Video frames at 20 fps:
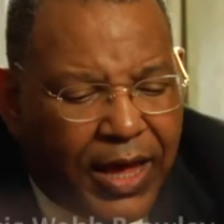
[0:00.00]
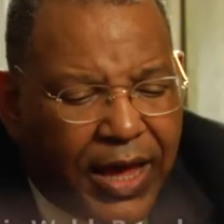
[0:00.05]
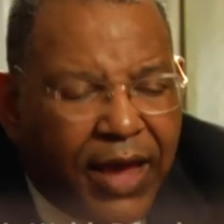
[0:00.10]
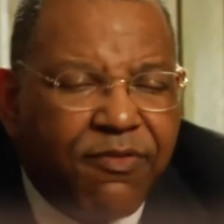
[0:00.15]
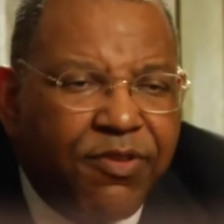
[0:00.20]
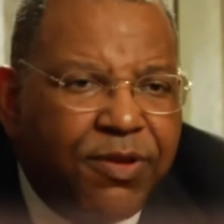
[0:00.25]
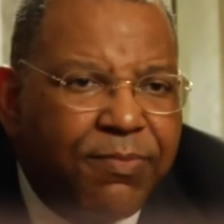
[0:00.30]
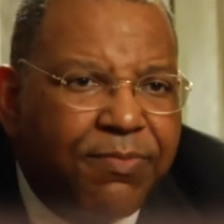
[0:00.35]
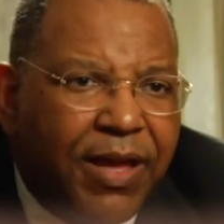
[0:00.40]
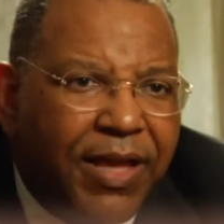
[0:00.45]

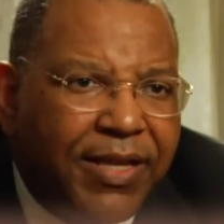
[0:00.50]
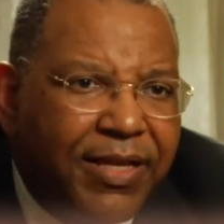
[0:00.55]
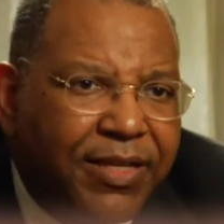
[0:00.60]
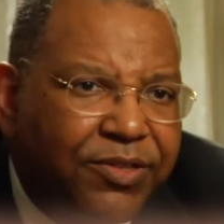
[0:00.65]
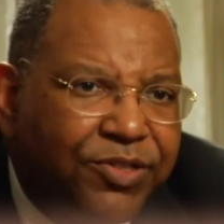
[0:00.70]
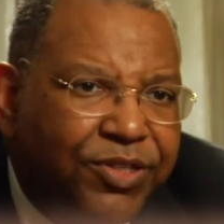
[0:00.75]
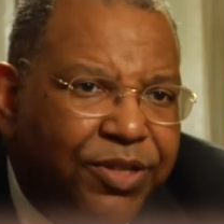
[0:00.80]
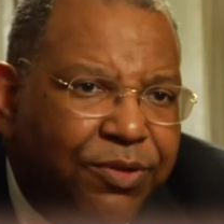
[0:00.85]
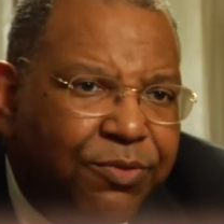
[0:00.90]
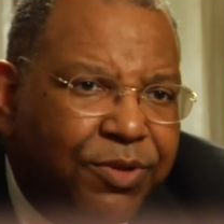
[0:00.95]
Everybody
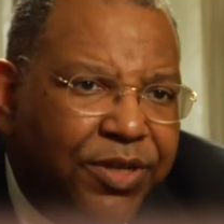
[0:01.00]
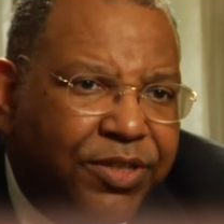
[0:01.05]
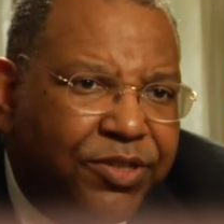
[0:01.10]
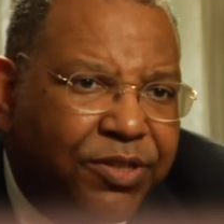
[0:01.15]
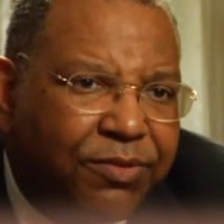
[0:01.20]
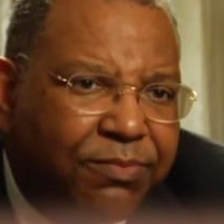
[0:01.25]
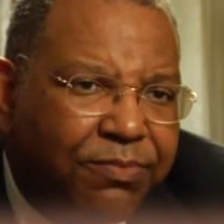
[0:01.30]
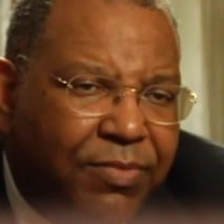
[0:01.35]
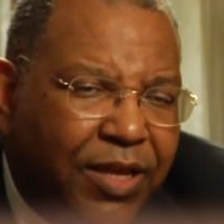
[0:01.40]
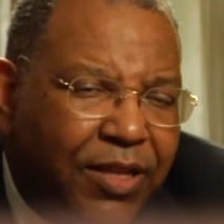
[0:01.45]
is at
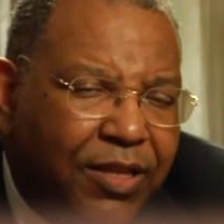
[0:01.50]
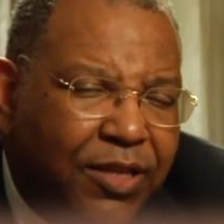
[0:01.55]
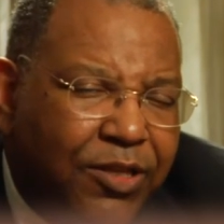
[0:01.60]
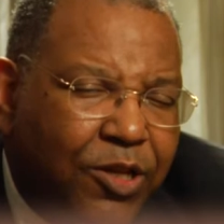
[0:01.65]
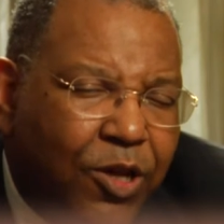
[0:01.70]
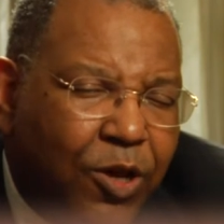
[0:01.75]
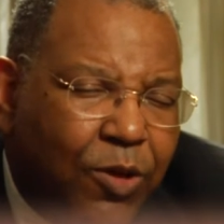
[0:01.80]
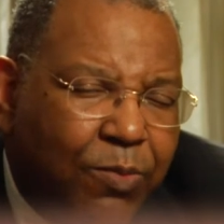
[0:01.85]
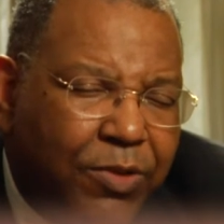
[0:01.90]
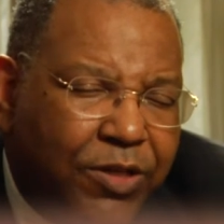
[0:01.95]
risk of
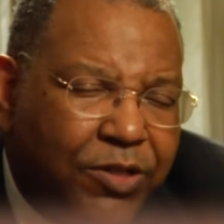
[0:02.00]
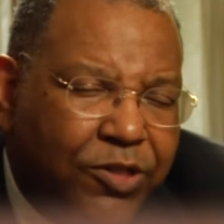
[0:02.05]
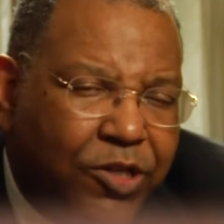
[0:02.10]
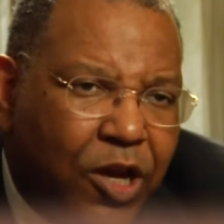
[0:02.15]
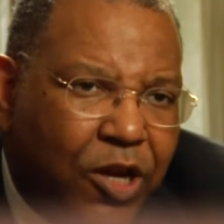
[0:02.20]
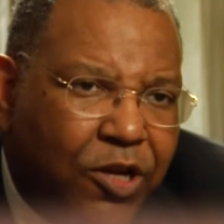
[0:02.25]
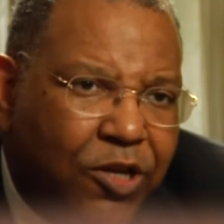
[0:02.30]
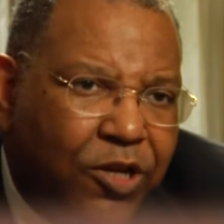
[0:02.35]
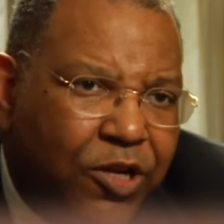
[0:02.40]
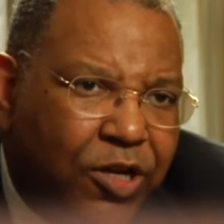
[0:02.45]
melanoma.
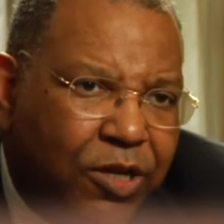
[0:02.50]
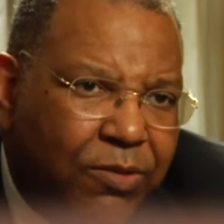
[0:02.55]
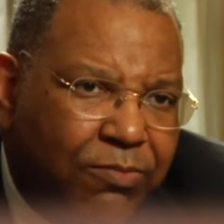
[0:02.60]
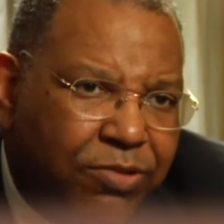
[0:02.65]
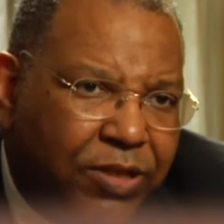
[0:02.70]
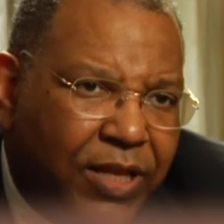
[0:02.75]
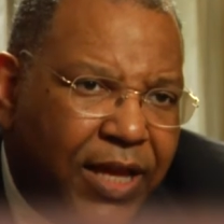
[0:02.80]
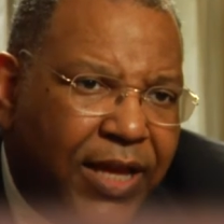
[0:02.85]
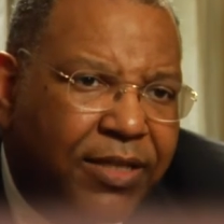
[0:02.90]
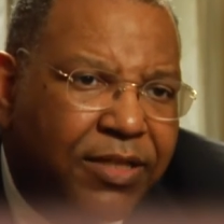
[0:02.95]
Darker
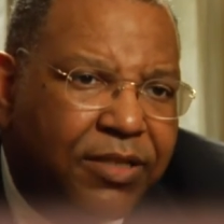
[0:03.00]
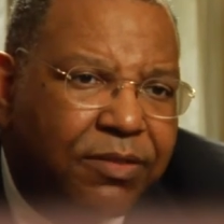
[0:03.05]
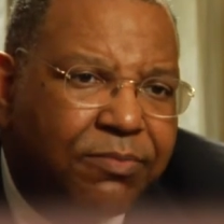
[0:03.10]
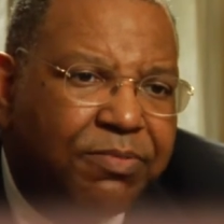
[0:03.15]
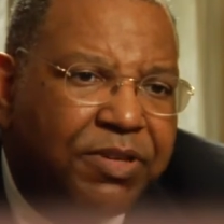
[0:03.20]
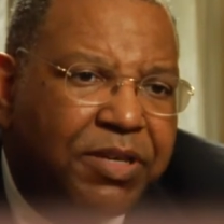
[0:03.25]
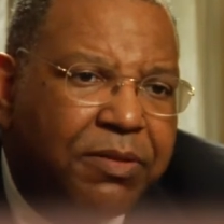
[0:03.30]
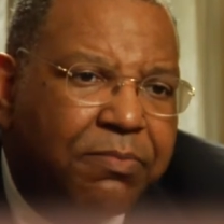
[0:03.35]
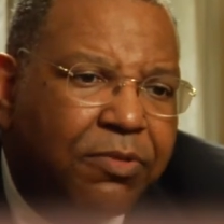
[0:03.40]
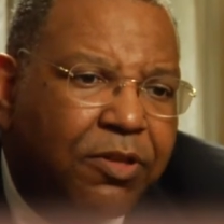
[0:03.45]

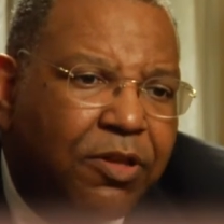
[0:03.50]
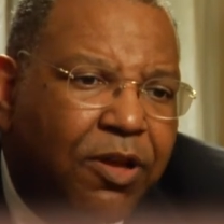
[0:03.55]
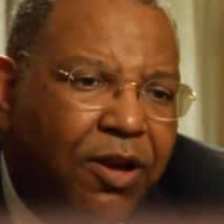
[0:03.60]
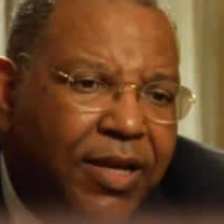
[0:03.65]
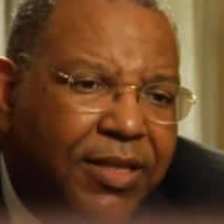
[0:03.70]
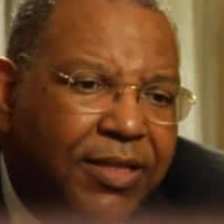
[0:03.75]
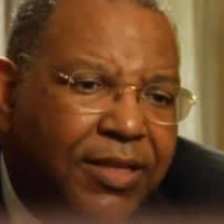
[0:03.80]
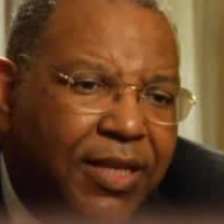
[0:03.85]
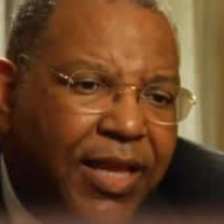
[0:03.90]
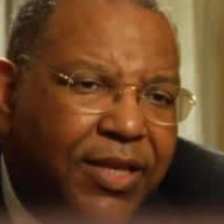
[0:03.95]
complected people
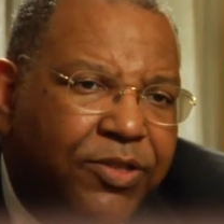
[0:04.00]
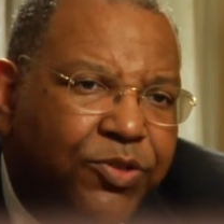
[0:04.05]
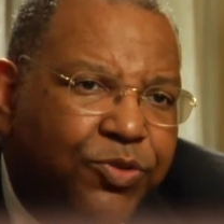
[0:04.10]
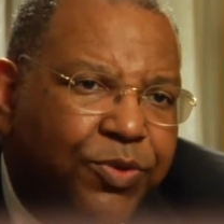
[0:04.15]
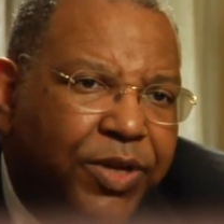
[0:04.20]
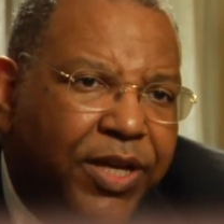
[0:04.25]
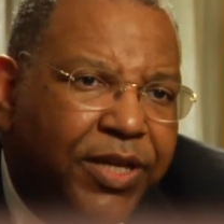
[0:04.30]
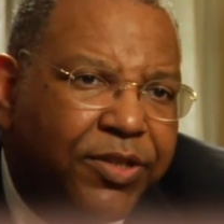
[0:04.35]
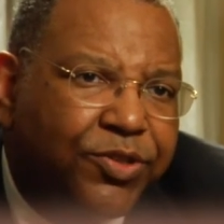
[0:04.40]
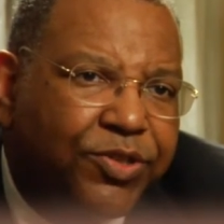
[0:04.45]
are at
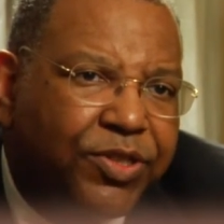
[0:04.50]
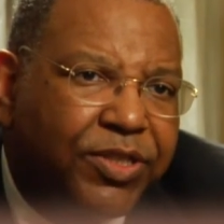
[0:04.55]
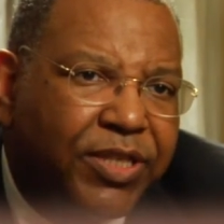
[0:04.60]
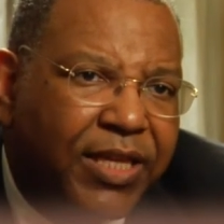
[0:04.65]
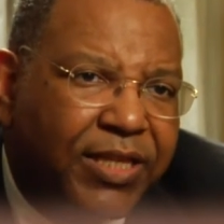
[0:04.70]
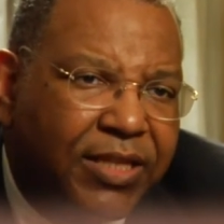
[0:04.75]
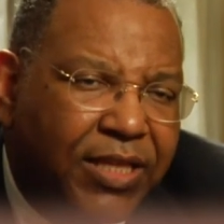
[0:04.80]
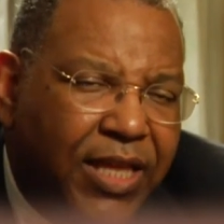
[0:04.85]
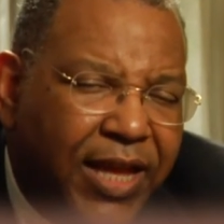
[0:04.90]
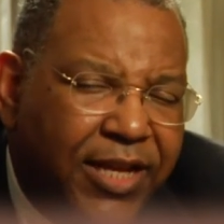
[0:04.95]
less risk
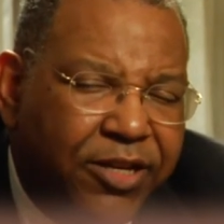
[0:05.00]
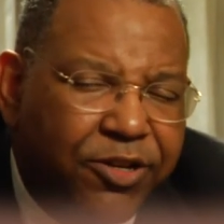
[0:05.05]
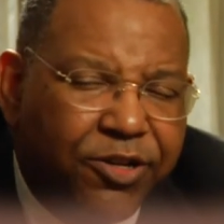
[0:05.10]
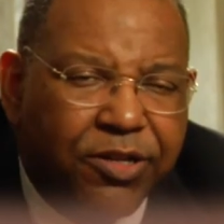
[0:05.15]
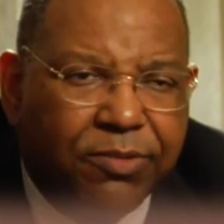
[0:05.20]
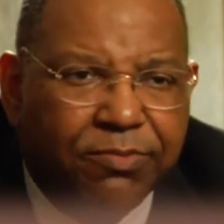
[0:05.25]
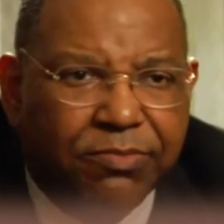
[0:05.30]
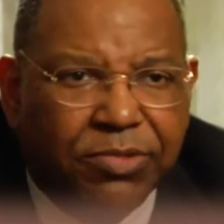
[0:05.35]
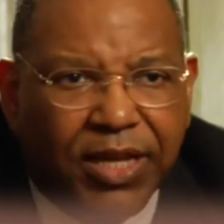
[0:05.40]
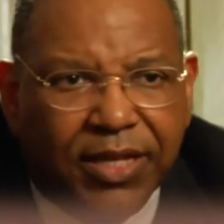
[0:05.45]
than lighter
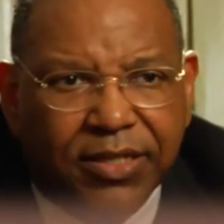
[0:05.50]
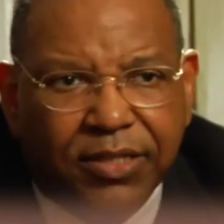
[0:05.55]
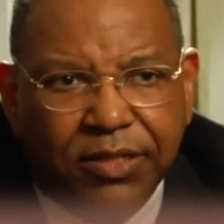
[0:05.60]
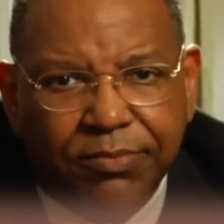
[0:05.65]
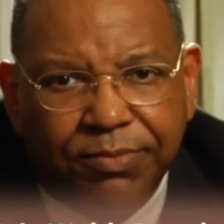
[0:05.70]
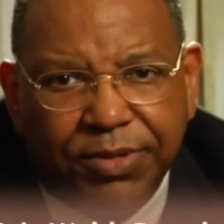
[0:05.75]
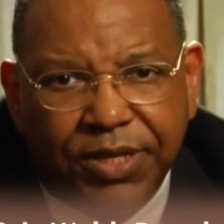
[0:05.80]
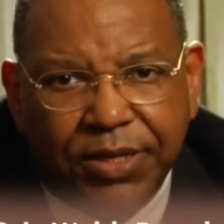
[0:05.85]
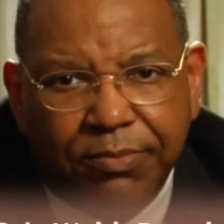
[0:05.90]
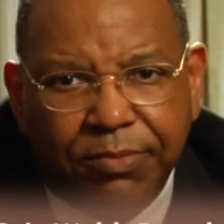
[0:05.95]

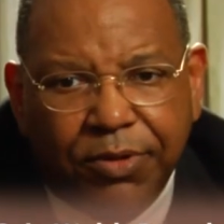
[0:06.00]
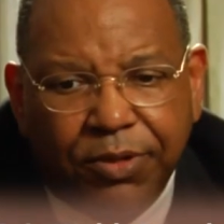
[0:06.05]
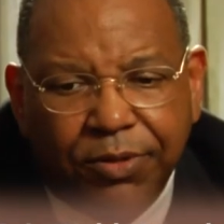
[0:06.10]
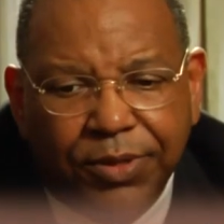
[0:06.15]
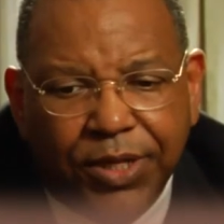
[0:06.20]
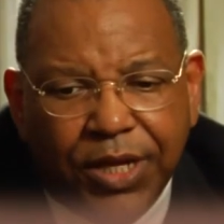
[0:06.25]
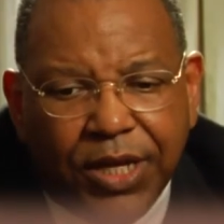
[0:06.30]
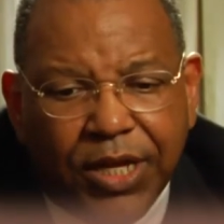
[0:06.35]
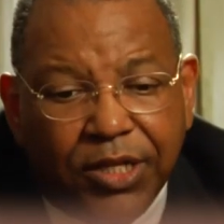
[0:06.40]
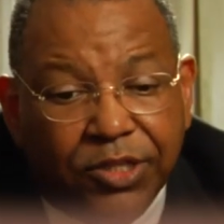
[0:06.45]
complected people.